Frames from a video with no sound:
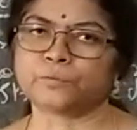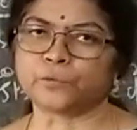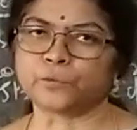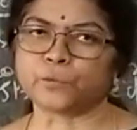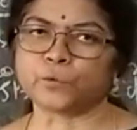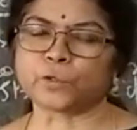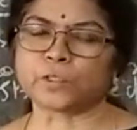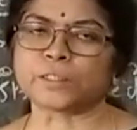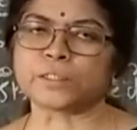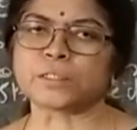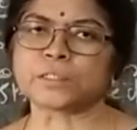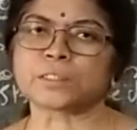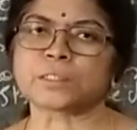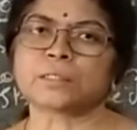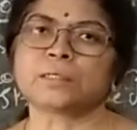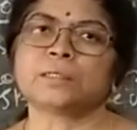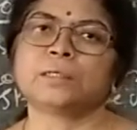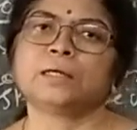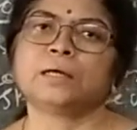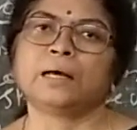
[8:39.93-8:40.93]
Focused,
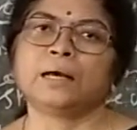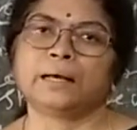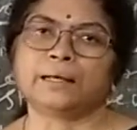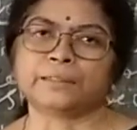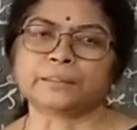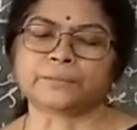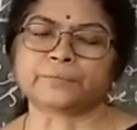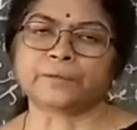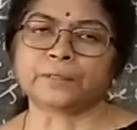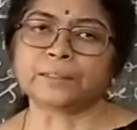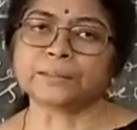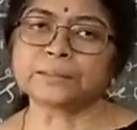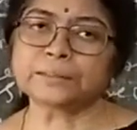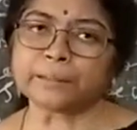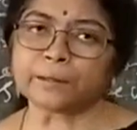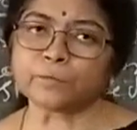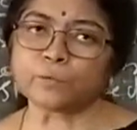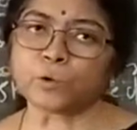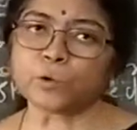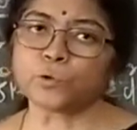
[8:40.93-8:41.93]
as well as
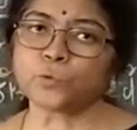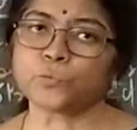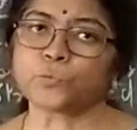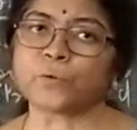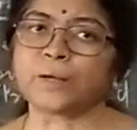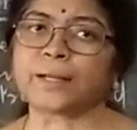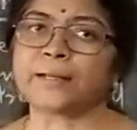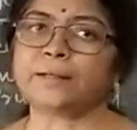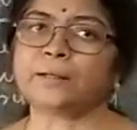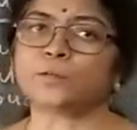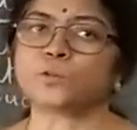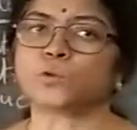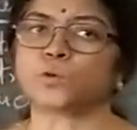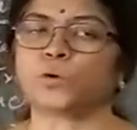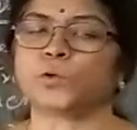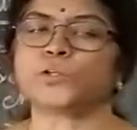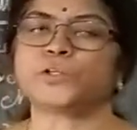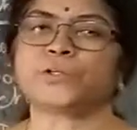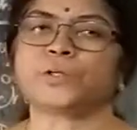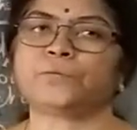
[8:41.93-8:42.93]
they want to find a
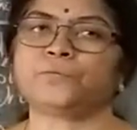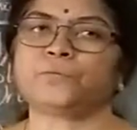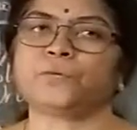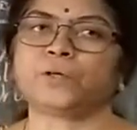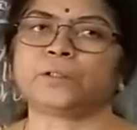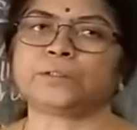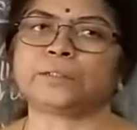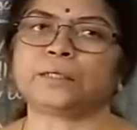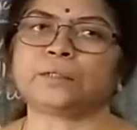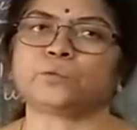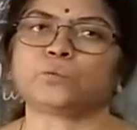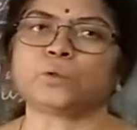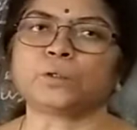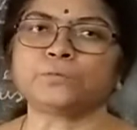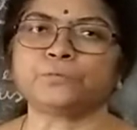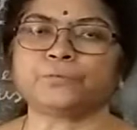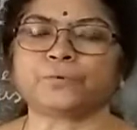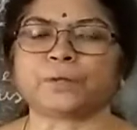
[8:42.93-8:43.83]
solution for that one